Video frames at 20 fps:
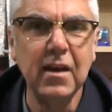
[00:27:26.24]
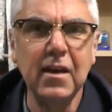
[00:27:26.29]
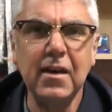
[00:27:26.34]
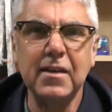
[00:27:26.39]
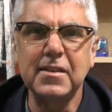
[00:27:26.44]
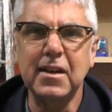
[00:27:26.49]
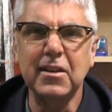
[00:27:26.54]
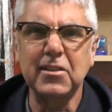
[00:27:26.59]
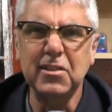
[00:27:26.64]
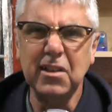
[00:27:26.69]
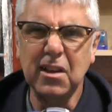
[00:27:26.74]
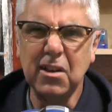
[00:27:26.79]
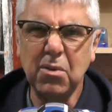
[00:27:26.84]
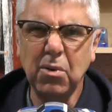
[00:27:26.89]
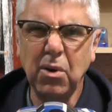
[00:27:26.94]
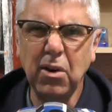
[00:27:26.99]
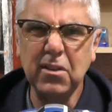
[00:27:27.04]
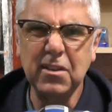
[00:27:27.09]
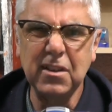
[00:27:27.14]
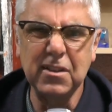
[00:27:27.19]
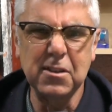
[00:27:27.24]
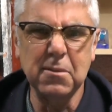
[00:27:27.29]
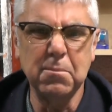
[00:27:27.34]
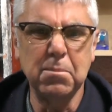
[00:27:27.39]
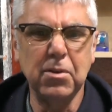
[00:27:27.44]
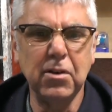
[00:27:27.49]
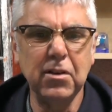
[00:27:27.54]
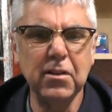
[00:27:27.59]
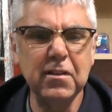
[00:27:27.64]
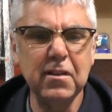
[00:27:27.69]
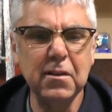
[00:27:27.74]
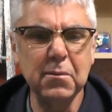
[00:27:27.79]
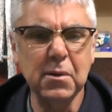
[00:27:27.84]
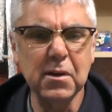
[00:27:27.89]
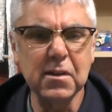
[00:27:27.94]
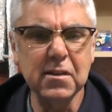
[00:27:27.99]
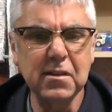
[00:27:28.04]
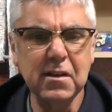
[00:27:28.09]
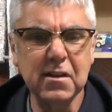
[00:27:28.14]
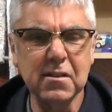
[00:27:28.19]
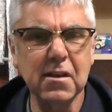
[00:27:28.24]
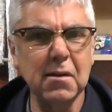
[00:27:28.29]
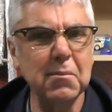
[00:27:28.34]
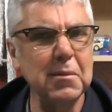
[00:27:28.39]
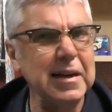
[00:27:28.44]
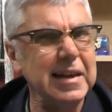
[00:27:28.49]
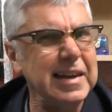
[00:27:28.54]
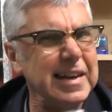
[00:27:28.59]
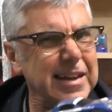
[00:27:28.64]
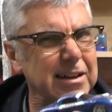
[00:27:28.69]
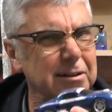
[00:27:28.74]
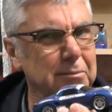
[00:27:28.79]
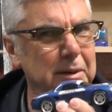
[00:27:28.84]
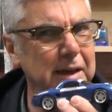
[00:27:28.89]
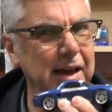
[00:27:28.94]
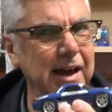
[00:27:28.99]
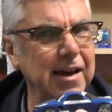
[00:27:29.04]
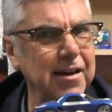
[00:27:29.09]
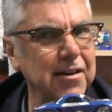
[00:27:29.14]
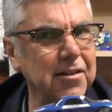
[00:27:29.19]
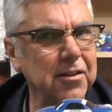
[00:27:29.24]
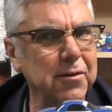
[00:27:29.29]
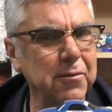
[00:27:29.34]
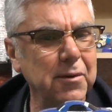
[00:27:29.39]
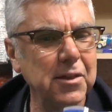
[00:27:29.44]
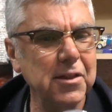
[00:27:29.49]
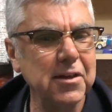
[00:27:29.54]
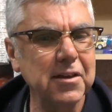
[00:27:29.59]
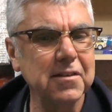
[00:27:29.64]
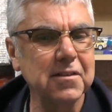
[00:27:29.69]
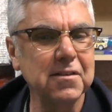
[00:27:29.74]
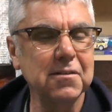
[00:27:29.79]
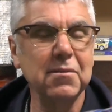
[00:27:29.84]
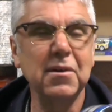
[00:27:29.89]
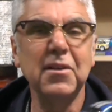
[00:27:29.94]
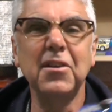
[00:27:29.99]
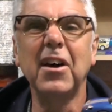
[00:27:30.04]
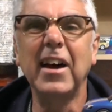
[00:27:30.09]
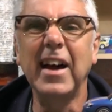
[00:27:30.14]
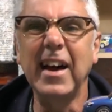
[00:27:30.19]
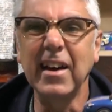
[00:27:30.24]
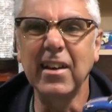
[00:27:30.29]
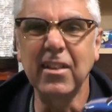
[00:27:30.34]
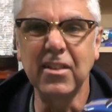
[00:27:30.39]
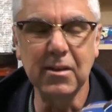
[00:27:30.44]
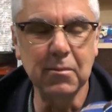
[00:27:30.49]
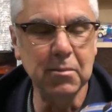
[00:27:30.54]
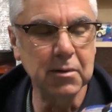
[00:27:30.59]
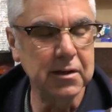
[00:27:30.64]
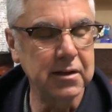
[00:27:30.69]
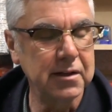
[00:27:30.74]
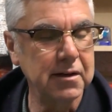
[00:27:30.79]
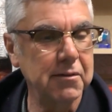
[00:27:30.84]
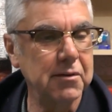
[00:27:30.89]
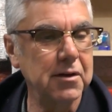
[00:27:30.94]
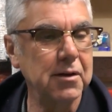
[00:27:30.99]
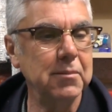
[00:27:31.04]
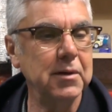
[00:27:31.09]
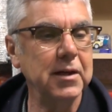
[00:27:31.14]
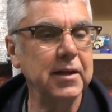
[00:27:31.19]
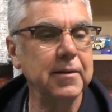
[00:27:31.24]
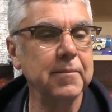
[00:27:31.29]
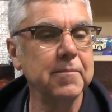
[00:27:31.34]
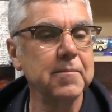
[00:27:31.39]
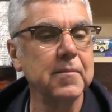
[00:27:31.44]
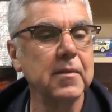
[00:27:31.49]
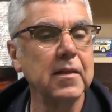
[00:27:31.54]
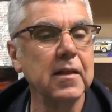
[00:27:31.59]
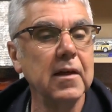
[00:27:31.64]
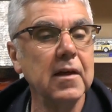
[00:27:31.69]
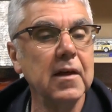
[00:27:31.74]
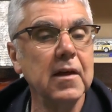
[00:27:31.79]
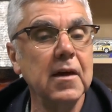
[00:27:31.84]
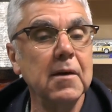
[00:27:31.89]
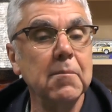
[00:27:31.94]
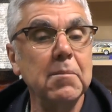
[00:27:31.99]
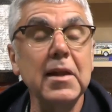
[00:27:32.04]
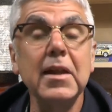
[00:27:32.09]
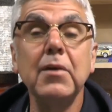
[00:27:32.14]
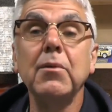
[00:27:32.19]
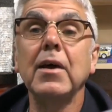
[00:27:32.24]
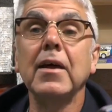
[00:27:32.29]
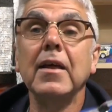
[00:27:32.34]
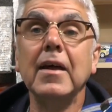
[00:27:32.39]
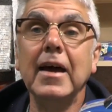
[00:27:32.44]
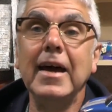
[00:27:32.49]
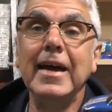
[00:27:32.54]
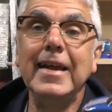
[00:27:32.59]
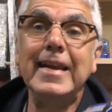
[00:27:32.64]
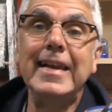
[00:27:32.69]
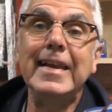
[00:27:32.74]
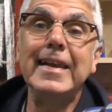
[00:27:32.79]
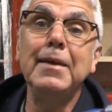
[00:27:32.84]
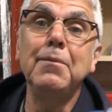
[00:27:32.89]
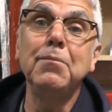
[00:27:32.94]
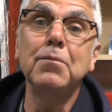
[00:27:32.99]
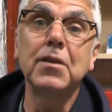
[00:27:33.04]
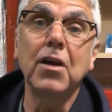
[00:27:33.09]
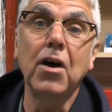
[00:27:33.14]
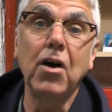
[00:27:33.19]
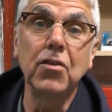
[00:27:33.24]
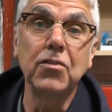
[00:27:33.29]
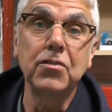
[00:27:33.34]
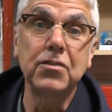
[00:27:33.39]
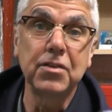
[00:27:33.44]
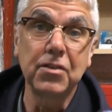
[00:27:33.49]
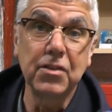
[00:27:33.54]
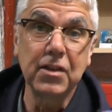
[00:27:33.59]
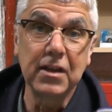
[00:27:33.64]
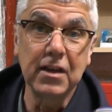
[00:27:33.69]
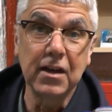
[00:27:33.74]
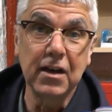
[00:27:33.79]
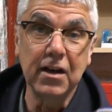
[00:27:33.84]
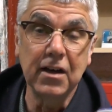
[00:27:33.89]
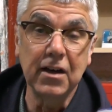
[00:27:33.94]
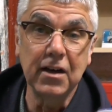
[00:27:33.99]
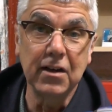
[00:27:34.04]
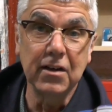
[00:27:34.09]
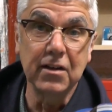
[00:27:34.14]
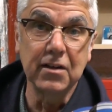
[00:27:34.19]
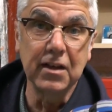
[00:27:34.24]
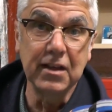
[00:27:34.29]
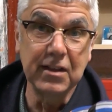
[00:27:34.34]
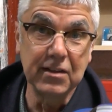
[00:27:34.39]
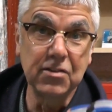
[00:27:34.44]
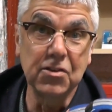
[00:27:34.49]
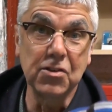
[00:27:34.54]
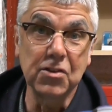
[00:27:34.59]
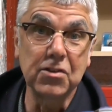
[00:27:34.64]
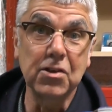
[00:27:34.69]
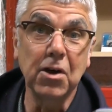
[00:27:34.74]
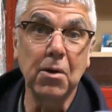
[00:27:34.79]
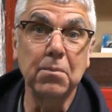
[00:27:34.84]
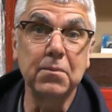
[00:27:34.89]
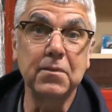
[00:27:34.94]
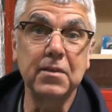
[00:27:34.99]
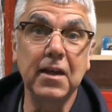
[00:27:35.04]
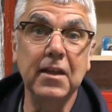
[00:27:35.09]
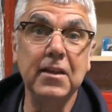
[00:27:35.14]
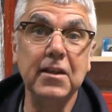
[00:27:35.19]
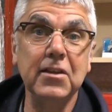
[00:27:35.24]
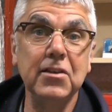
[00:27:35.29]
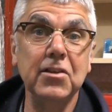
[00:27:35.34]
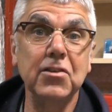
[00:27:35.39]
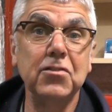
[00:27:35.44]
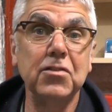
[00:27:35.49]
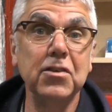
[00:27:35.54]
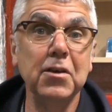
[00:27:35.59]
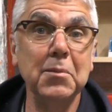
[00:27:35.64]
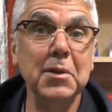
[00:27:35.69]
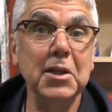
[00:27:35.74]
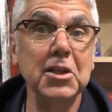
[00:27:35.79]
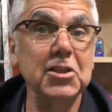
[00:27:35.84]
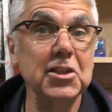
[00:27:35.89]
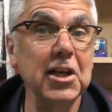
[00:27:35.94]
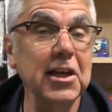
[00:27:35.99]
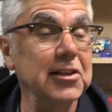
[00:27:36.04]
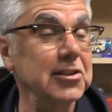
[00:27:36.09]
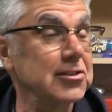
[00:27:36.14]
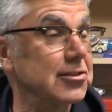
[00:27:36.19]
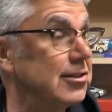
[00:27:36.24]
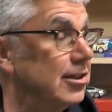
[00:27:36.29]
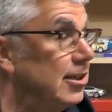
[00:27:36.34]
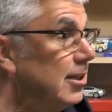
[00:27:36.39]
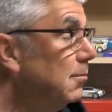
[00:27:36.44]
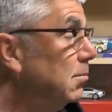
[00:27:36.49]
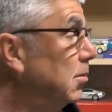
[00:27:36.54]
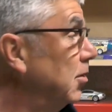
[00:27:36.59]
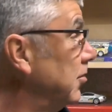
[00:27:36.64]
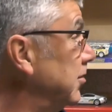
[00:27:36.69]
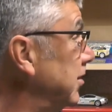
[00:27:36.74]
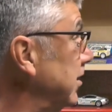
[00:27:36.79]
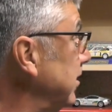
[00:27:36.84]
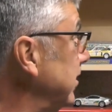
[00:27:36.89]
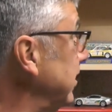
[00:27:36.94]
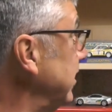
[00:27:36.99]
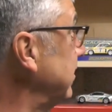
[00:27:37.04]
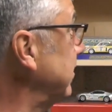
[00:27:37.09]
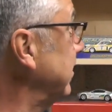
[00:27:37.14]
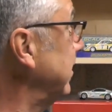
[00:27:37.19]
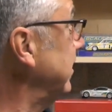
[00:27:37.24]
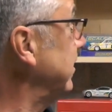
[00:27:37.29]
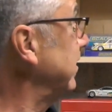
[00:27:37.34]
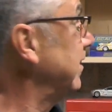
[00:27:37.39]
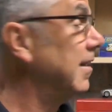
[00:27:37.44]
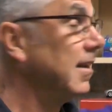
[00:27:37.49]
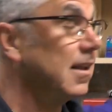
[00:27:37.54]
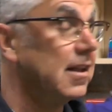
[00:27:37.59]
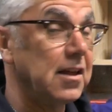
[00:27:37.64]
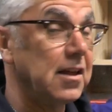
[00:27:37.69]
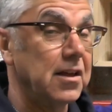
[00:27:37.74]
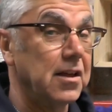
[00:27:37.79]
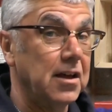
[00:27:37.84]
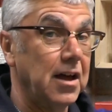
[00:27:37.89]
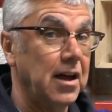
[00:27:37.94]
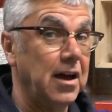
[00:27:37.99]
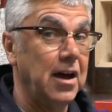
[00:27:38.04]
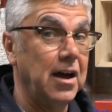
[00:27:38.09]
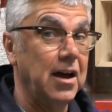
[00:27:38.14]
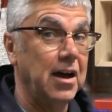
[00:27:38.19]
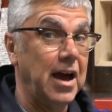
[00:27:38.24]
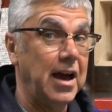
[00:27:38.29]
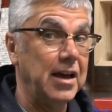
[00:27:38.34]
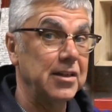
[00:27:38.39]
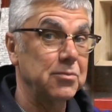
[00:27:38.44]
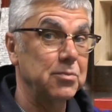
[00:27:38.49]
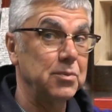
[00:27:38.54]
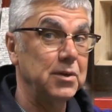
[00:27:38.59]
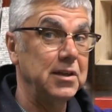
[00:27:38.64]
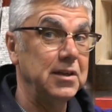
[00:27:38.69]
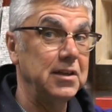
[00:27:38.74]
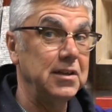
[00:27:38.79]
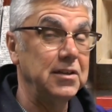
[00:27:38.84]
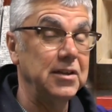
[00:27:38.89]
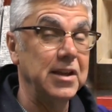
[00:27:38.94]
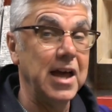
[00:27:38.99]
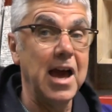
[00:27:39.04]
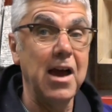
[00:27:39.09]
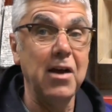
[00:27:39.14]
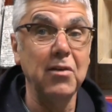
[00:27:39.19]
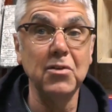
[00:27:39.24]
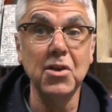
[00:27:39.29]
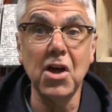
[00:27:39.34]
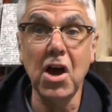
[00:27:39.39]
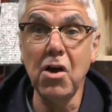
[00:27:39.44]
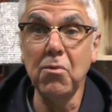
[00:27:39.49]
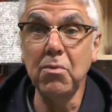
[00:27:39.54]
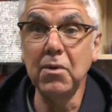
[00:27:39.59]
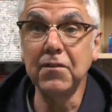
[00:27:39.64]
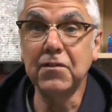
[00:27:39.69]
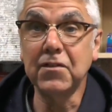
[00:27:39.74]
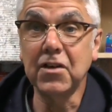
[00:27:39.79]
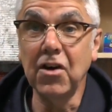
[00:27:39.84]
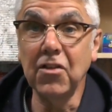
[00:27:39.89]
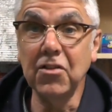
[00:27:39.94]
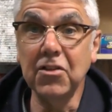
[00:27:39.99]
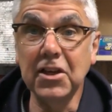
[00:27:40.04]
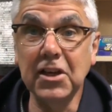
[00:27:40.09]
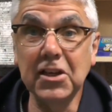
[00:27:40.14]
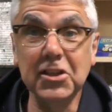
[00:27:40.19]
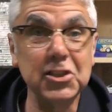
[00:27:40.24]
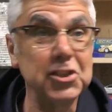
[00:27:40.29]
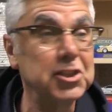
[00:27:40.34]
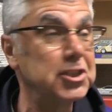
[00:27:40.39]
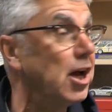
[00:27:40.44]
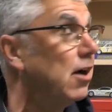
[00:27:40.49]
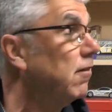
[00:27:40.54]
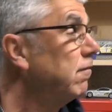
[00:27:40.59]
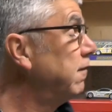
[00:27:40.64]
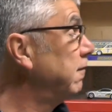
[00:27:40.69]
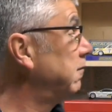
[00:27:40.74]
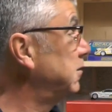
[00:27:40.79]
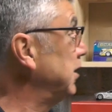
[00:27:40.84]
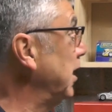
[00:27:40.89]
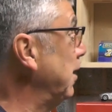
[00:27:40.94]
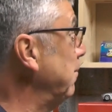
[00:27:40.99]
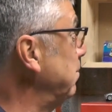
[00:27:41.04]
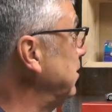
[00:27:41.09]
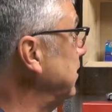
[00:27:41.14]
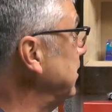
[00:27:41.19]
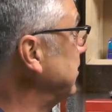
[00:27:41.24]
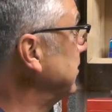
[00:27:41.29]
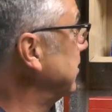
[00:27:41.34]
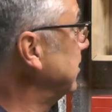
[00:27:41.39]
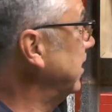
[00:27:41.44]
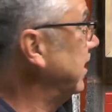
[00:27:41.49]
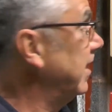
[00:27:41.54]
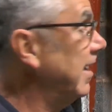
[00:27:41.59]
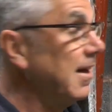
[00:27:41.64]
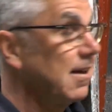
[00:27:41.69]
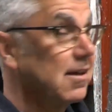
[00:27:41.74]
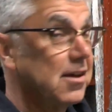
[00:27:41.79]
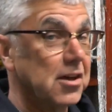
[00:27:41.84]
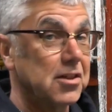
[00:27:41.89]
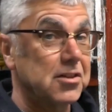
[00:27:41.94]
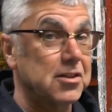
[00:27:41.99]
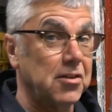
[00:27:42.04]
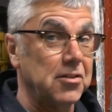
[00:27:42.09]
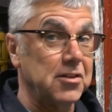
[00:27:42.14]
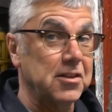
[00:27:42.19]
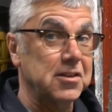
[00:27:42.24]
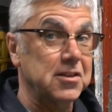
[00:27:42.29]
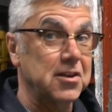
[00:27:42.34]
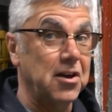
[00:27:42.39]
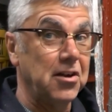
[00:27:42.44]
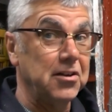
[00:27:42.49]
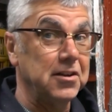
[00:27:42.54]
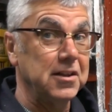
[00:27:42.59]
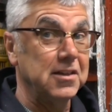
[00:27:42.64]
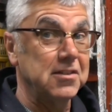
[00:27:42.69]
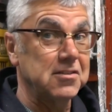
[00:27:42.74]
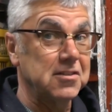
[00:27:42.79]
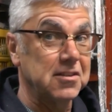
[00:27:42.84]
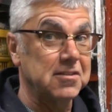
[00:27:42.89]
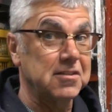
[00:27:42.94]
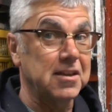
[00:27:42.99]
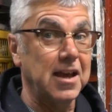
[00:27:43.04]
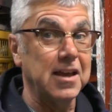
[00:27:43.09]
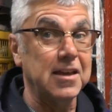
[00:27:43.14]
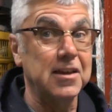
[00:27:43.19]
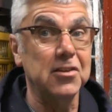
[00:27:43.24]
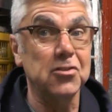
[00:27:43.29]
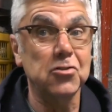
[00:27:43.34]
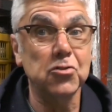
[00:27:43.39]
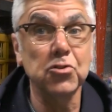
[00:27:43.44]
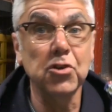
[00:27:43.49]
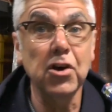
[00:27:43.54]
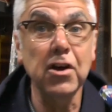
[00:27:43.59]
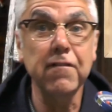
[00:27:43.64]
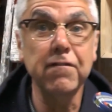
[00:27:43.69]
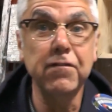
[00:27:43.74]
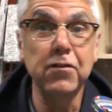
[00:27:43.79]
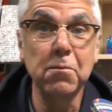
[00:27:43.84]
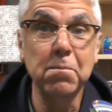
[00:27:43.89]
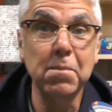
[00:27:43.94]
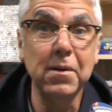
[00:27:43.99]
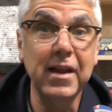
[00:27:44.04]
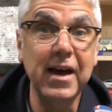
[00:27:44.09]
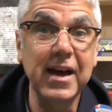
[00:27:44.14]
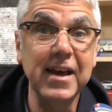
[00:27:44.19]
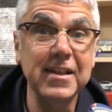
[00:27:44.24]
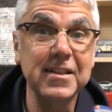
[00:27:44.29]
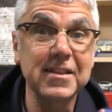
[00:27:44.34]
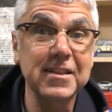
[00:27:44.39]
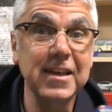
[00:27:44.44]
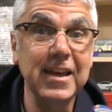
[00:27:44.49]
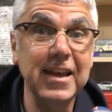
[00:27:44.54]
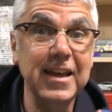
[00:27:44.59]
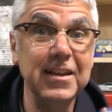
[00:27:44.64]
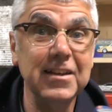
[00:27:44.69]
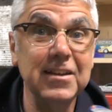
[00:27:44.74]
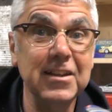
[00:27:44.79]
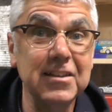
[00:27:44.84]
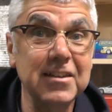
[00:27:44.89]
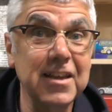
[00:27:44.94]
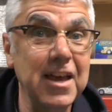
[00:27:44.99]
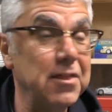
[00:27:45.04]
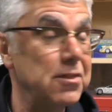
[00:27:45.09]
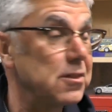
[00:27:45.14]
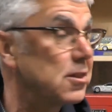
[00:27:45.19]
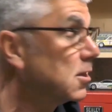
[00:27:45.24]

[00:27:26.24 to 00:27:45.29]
it's actually quite disappointing, wasn't it? So I'm a little bit angry with it. Well, not angry, but you know what I mean. But anyway, it limped onto the into the top 10 in the 2-minute challenge leaderboard, didn't it? And as we now know, we've got the shelf of champions here. So this car needs to take its rightful place in the 10th